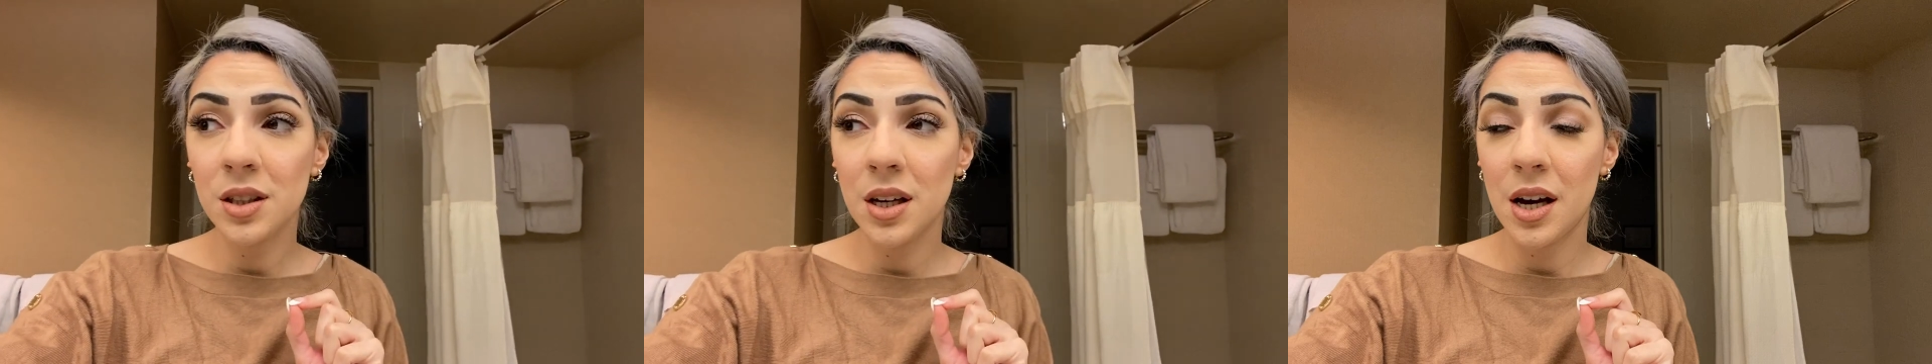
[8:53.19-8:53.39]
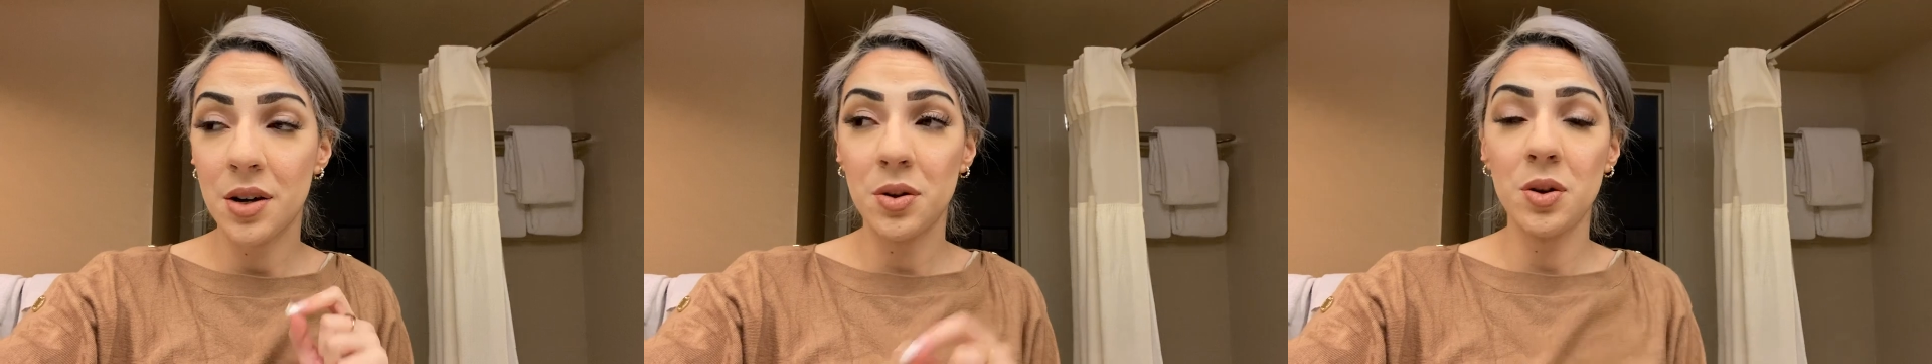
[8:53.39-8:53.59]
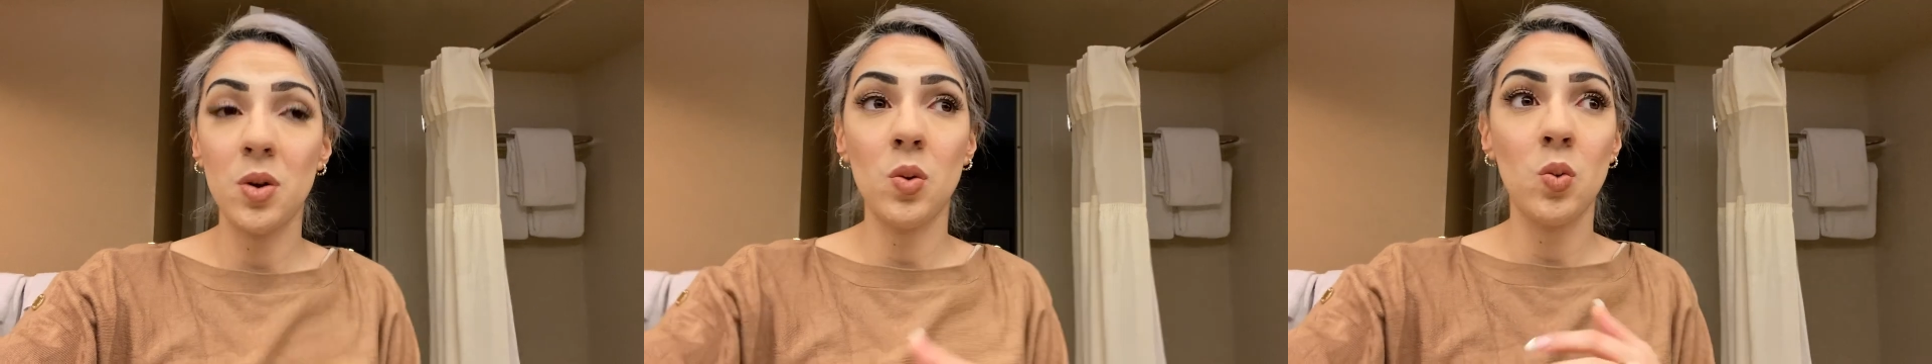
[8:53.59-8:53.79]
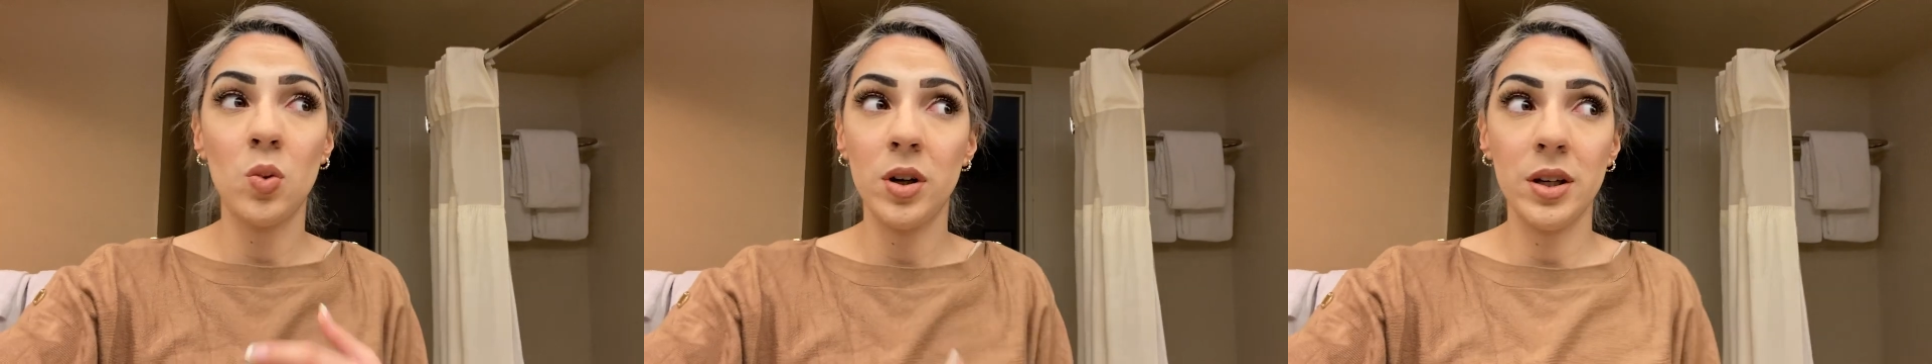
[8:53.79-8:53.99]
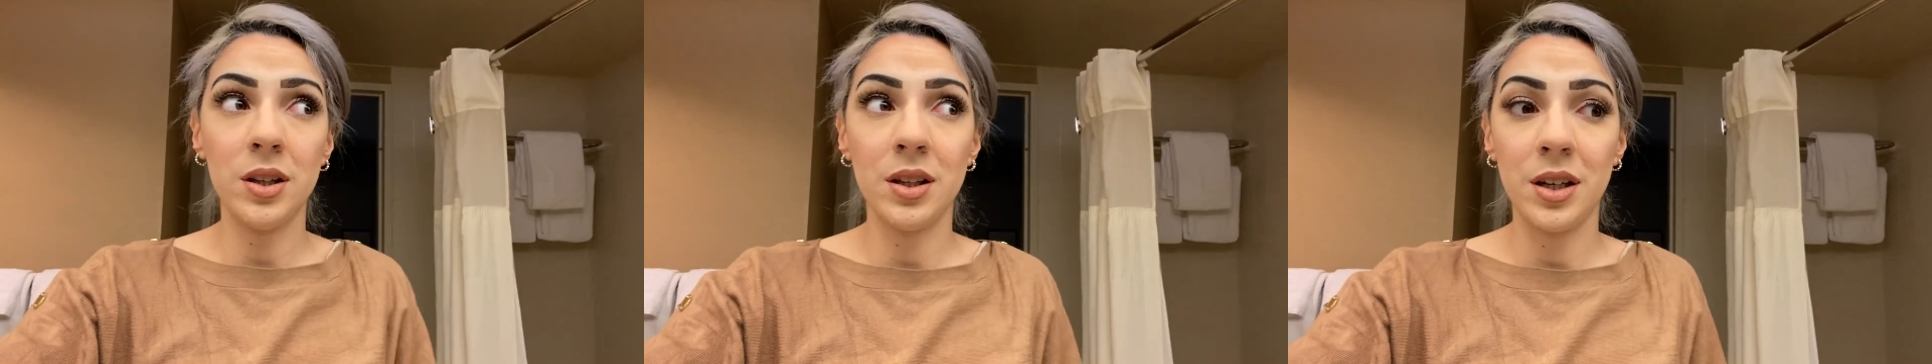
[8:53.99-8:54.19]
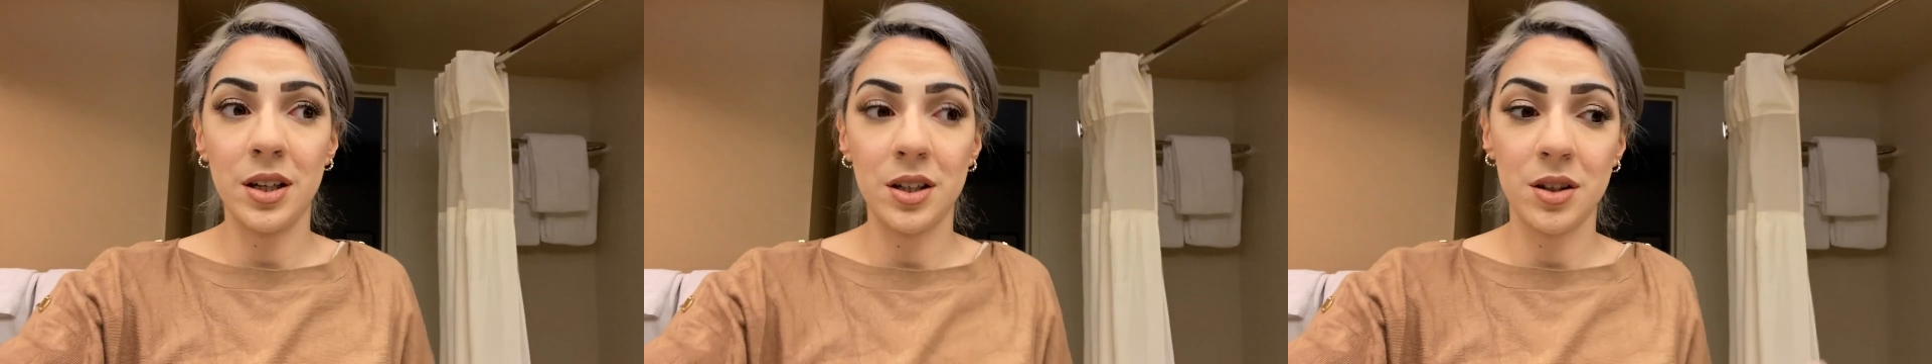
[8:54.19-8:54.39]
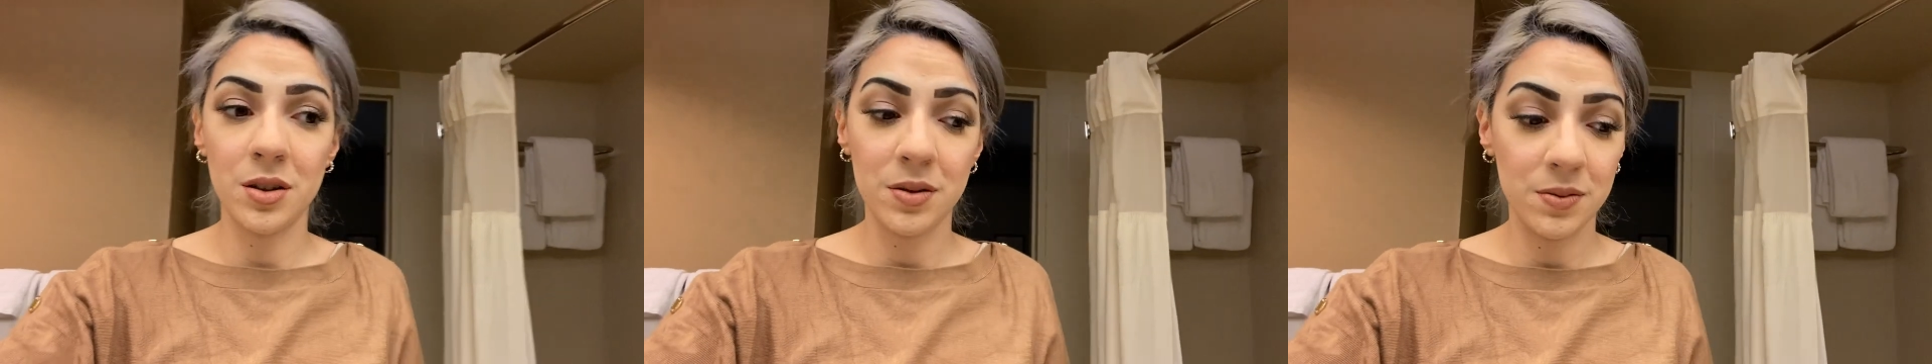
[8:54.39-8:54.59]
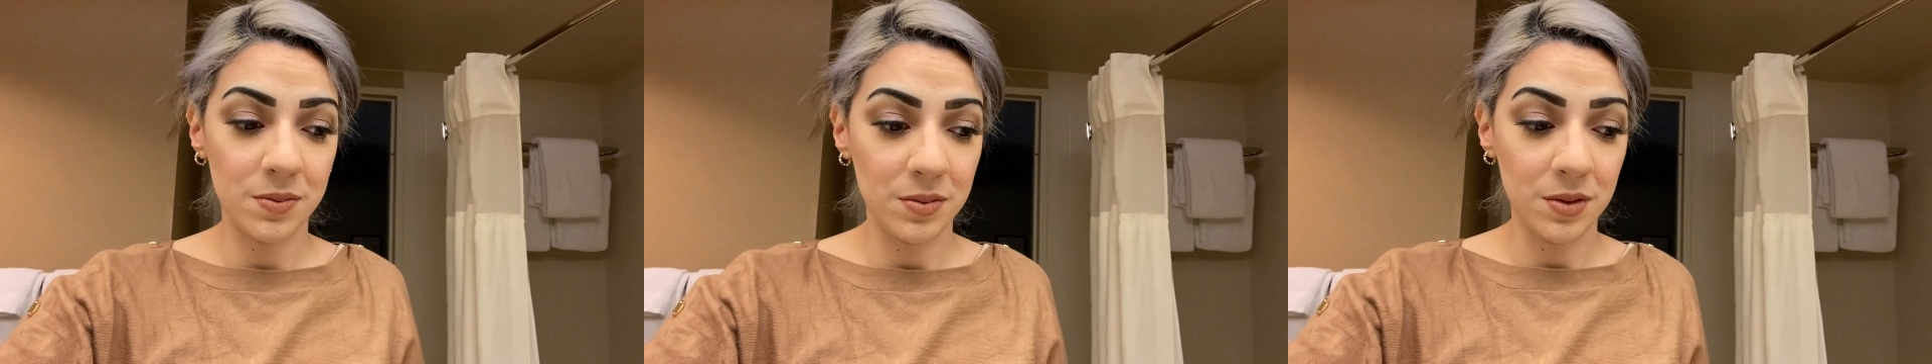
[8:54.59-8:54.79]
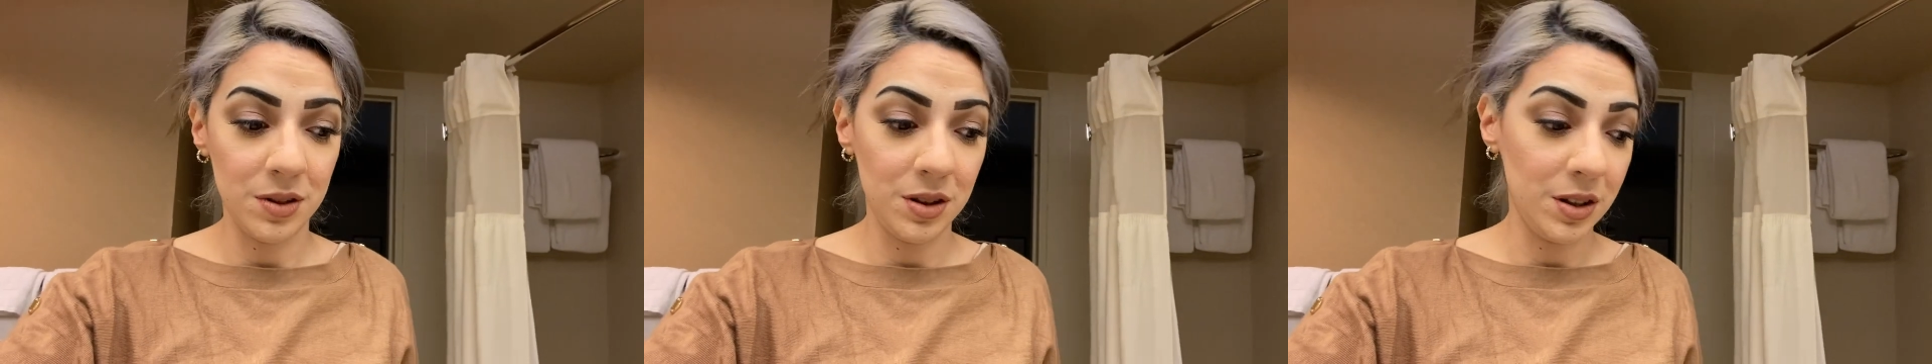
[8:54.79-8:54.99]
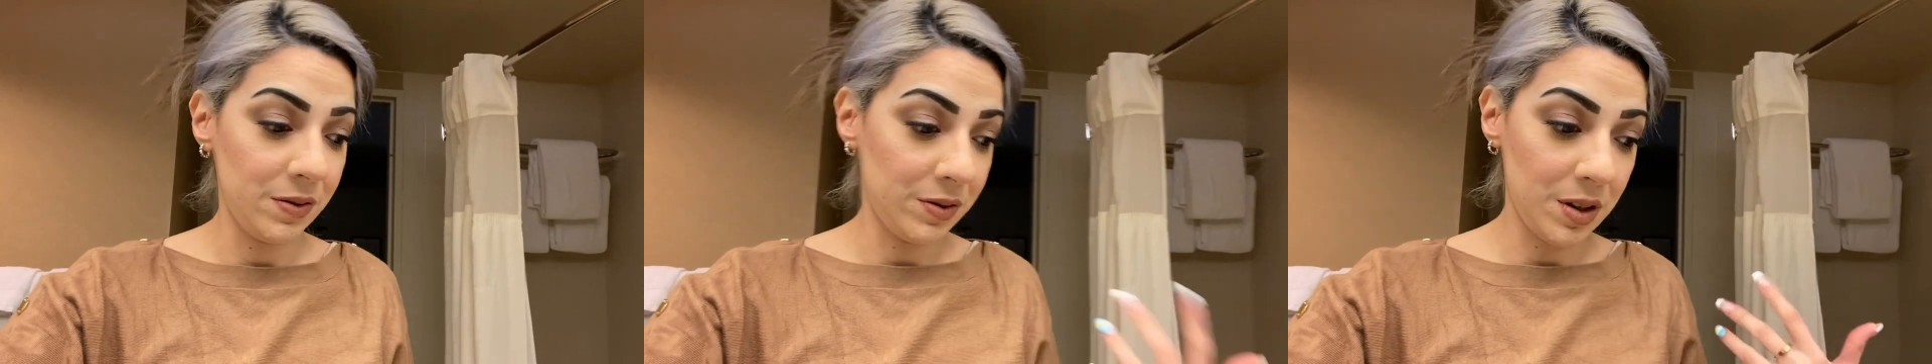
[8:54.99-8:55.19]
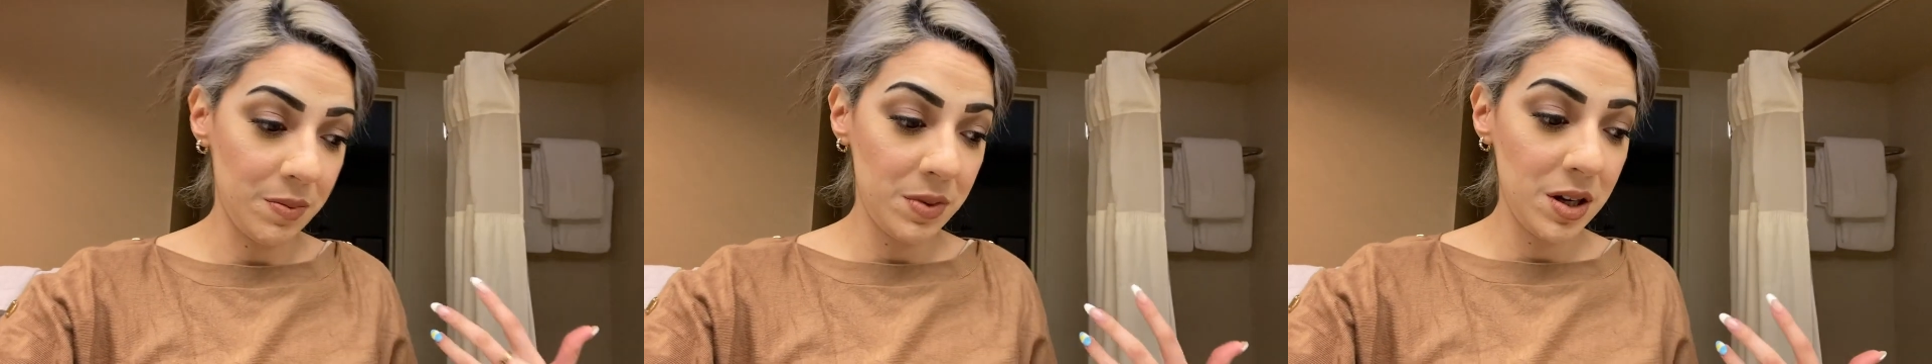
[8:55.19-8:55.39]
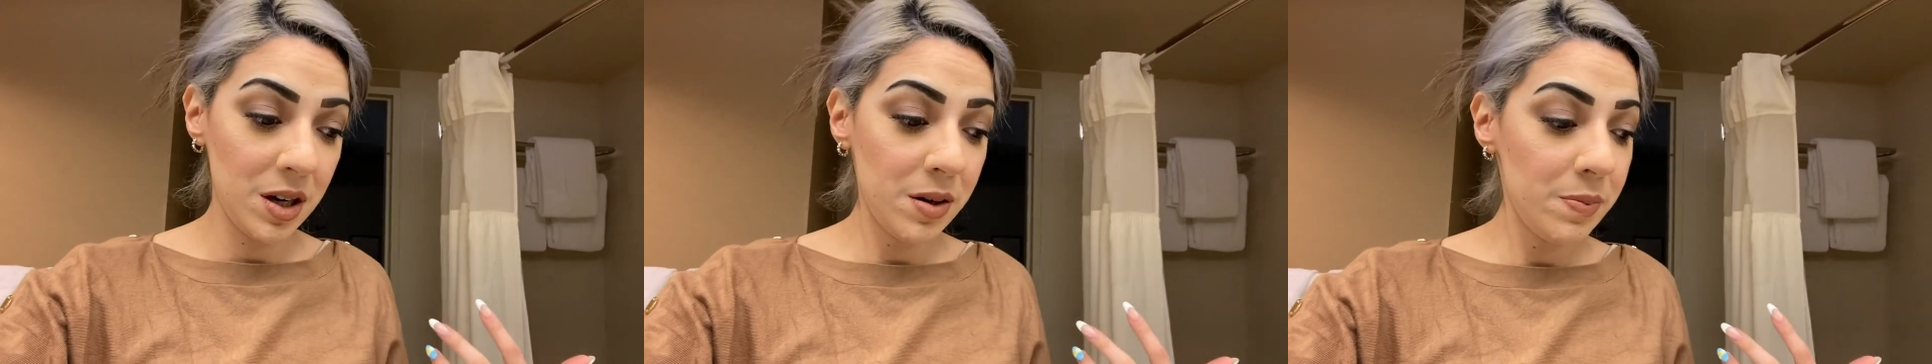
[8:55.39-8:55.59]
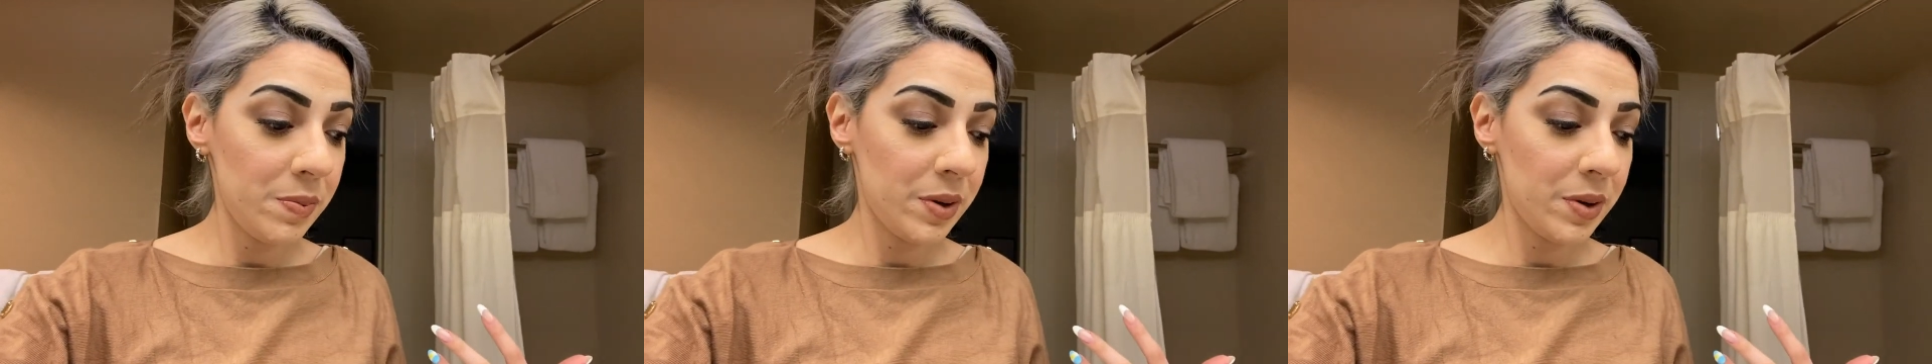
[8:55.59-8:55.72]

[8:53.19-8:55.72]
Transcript: I don't know what like lifted me up,